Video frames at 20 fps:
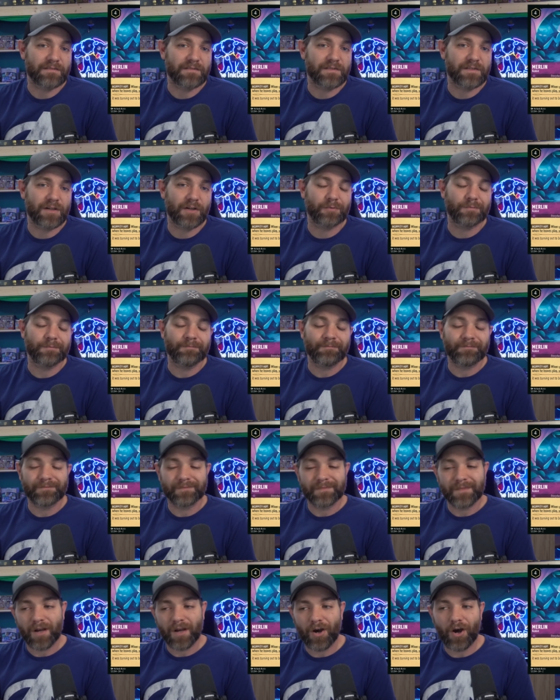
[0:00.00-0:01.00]
So
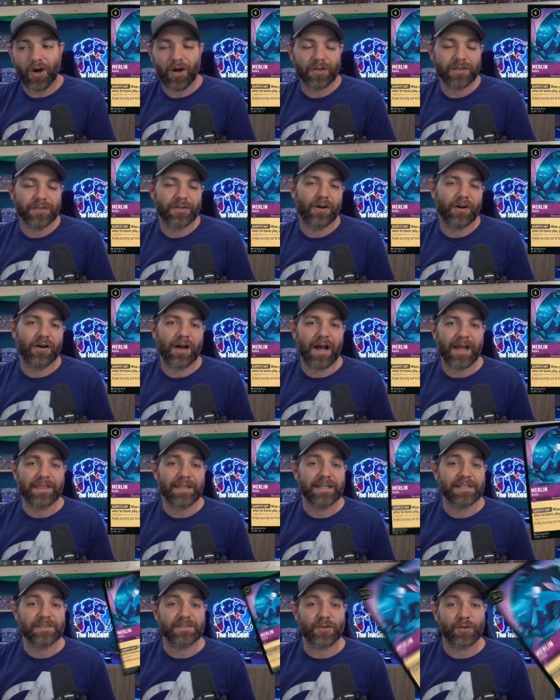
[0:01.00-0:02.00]
All in all, I
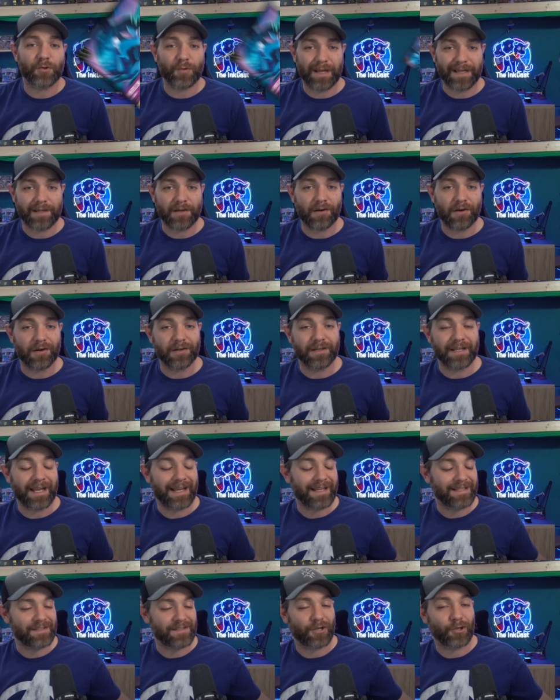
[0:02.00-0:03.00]
think he's a great card and
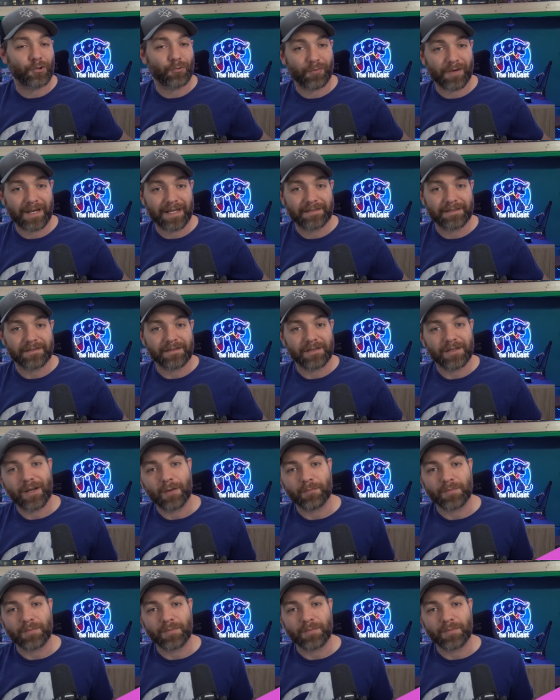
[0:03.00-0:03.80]
he's a great number